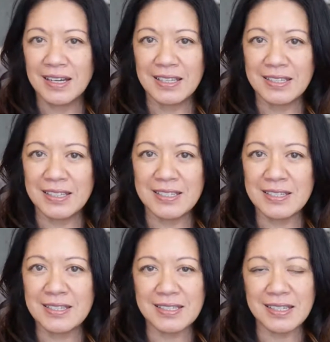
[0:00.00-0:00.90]
This
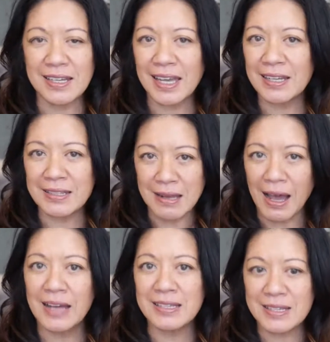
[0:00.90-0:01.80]
is, again,
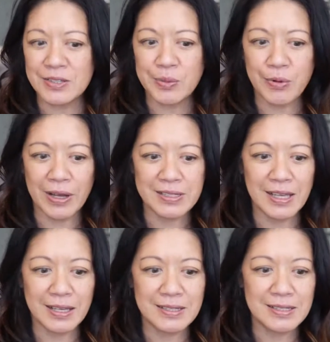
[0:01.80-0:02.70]
not an easy
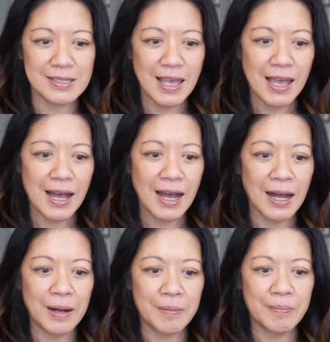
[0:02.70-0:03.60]
process.
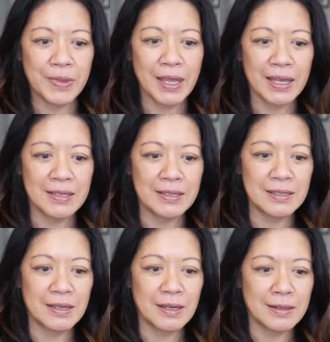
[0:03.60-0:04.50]
RN
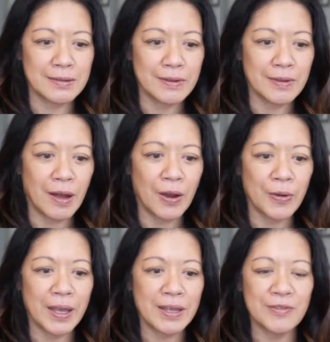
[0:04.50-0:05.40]

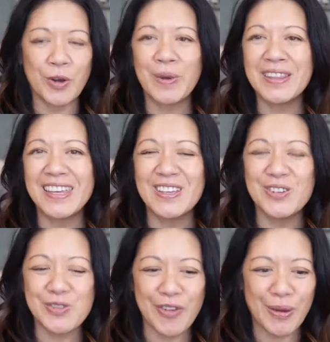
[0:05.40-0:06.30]
Verma, thank
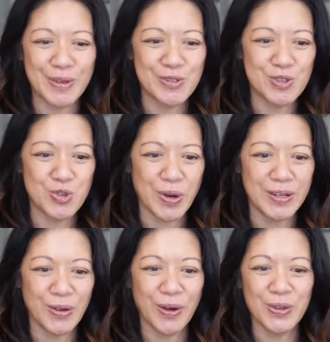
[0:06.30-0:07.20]
you very much for
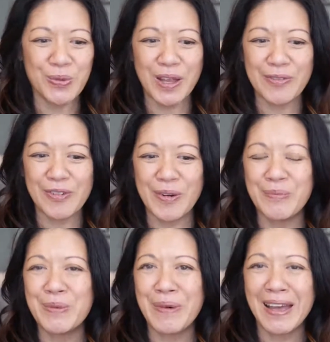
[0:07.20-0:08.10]
joining all the way from
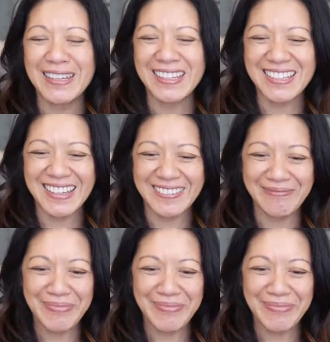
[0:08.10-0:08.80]
Mumbai in India.